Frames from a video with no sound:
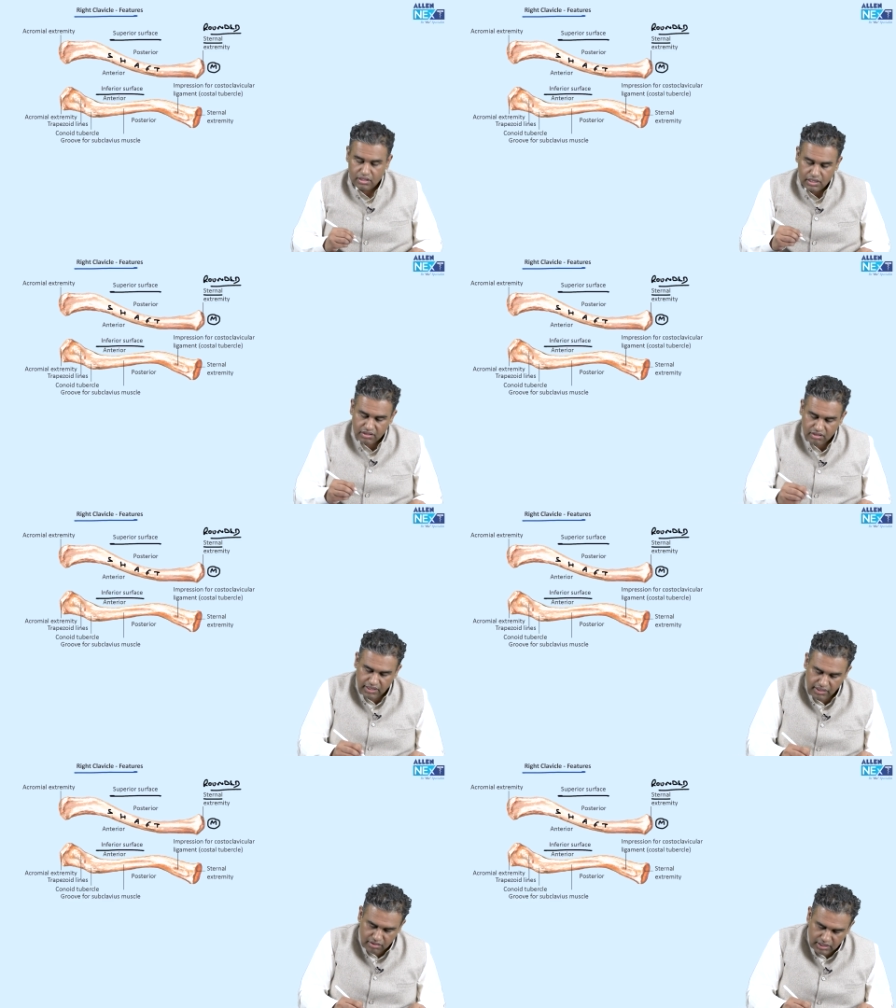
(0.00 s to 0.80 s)
It is a
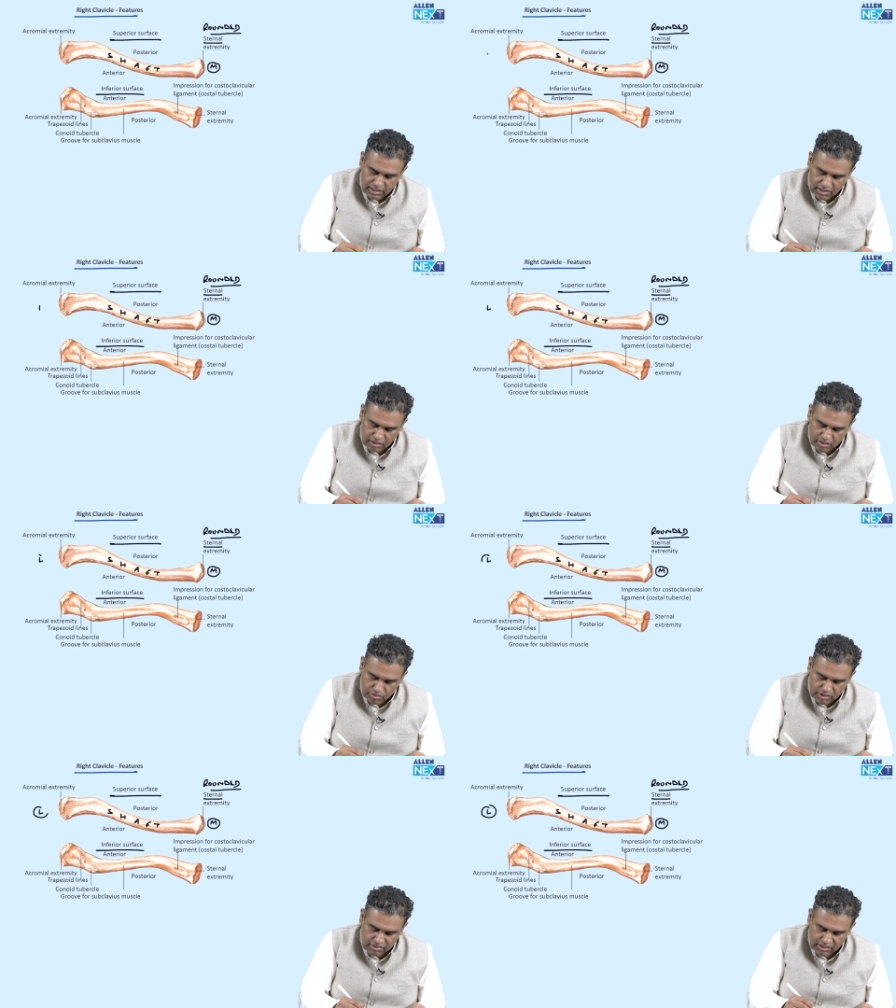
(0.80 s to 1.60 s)
lateral end,
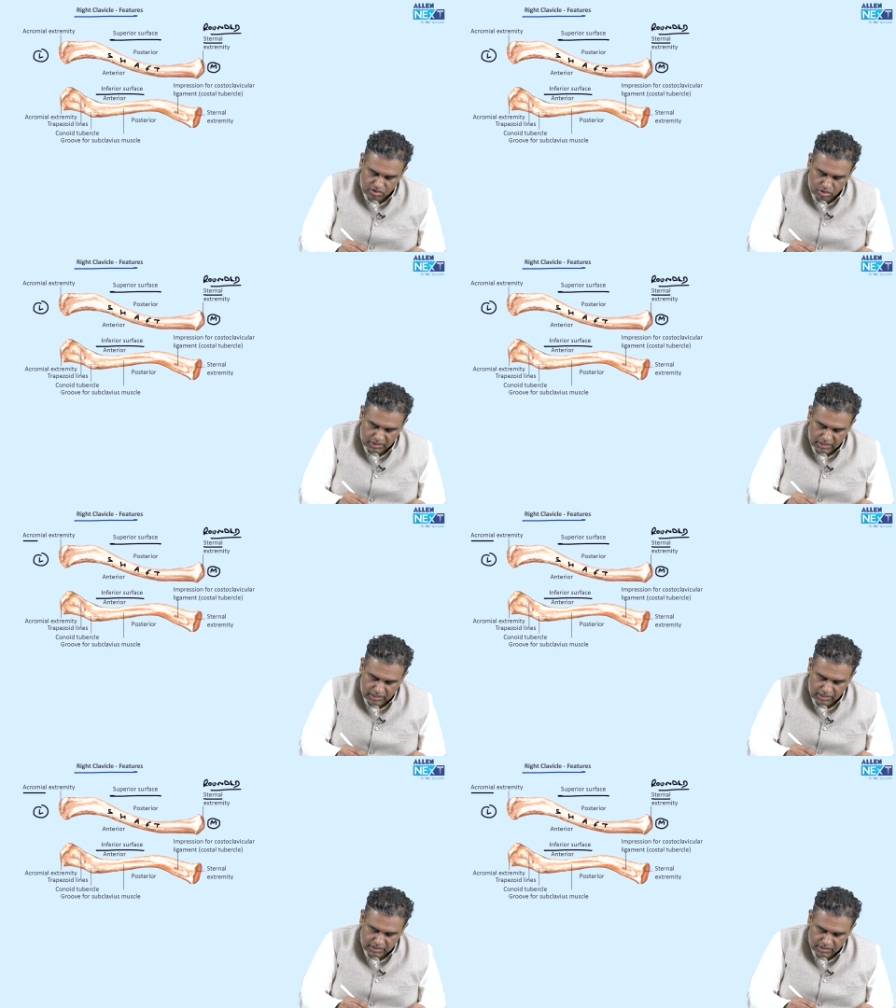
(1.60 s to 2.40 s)
known as acromial
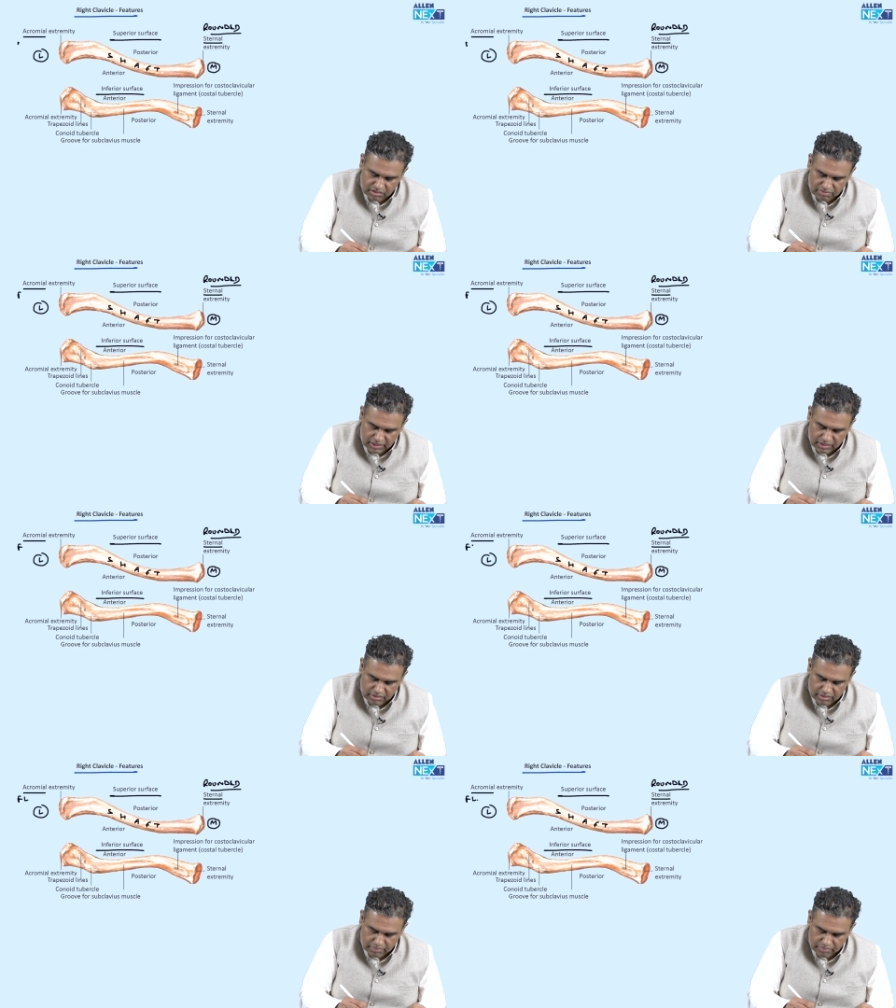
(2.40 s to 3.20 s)
end, and that is
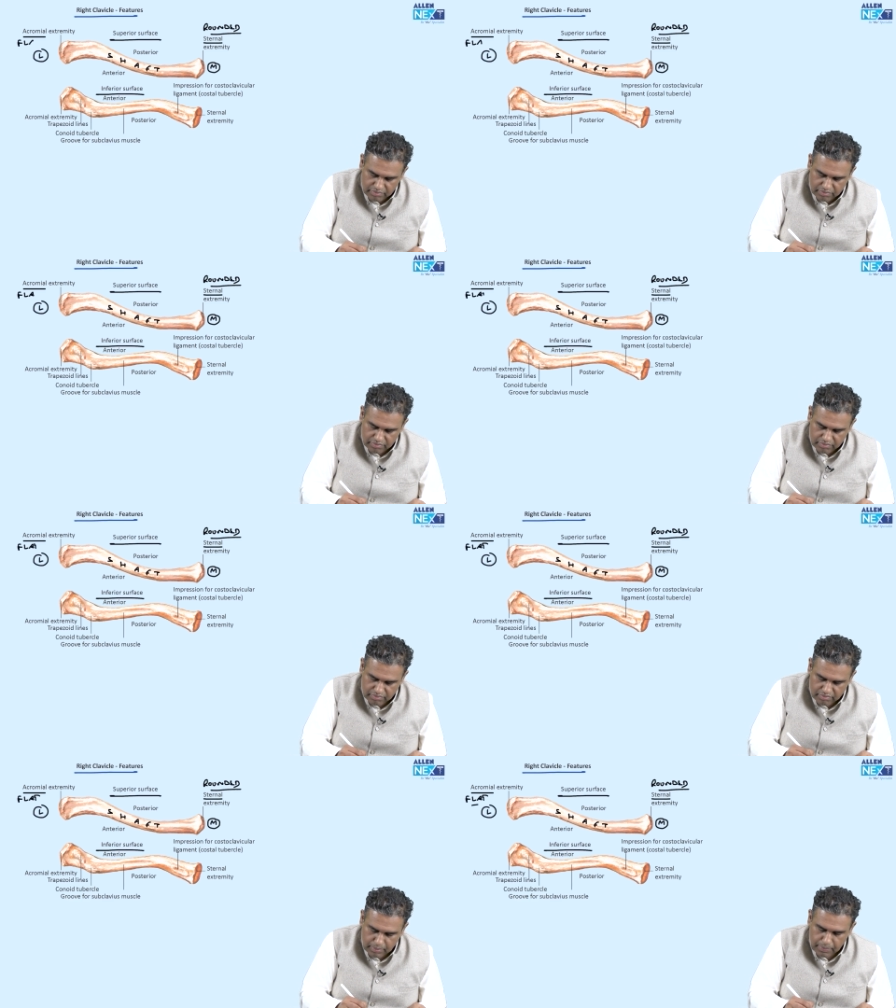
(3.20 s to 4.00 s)
flattened.
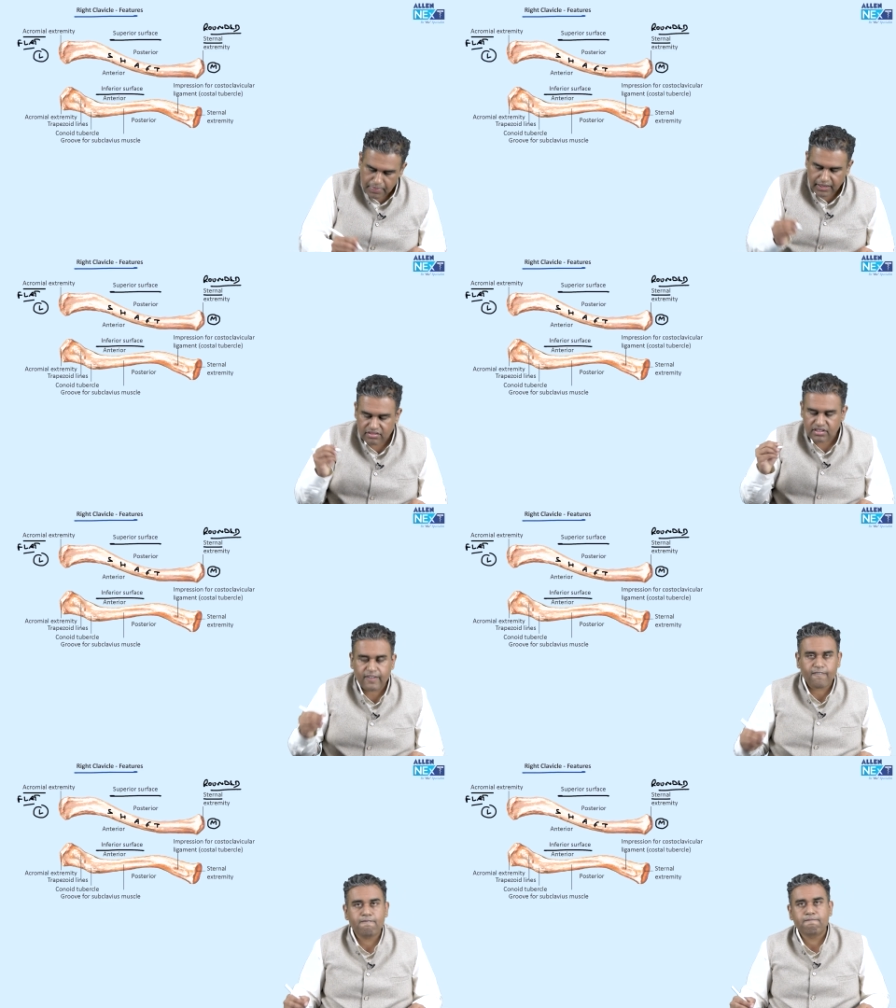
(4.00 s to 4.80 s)
Understand?